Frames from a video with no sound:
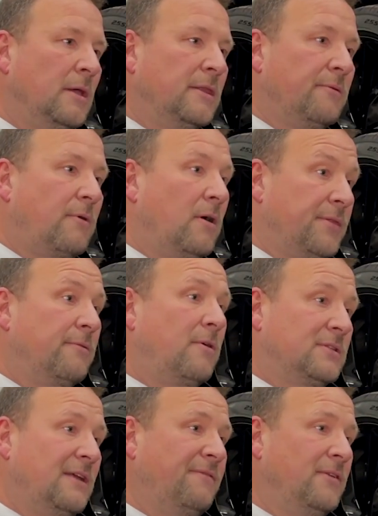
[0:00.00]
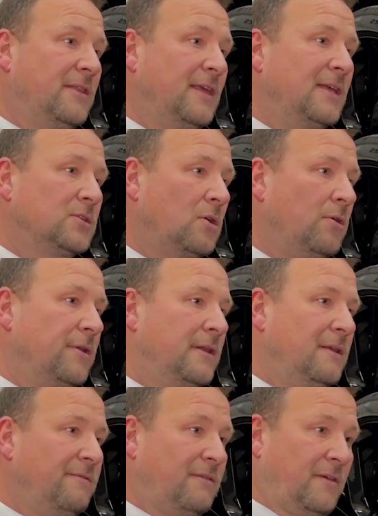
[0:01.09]
There are definitely things on an
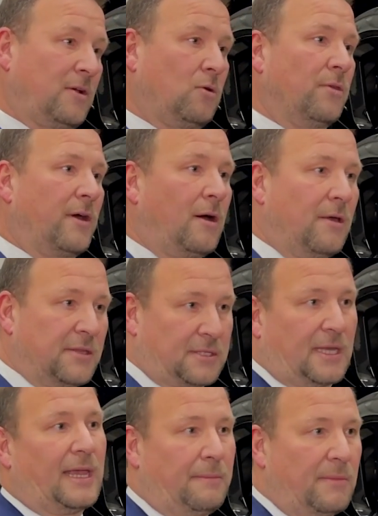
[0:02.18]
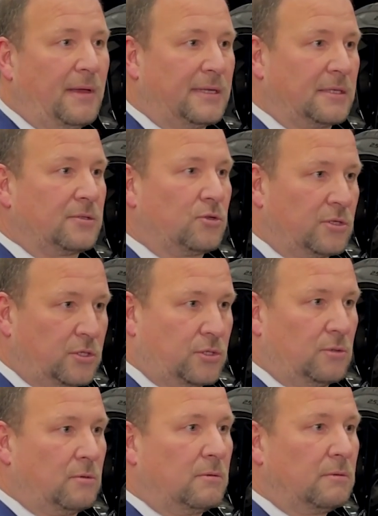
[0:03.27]
EV vehicle that are the same as a
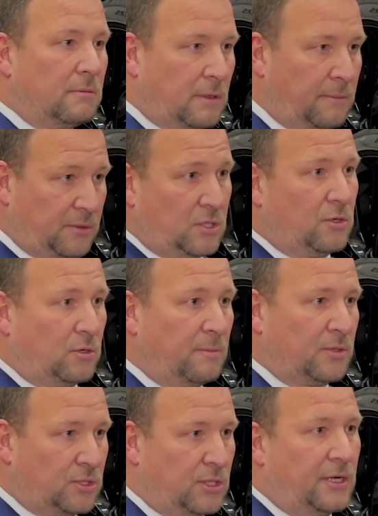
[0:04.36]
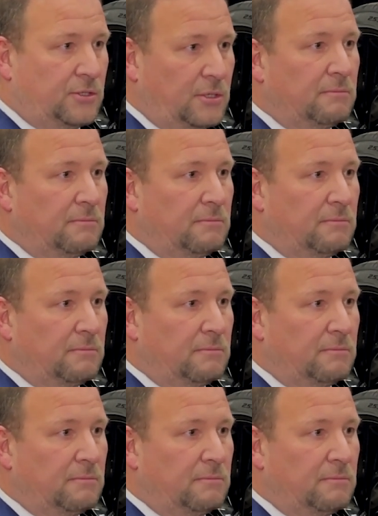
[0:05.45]
traditional internal combustion engine.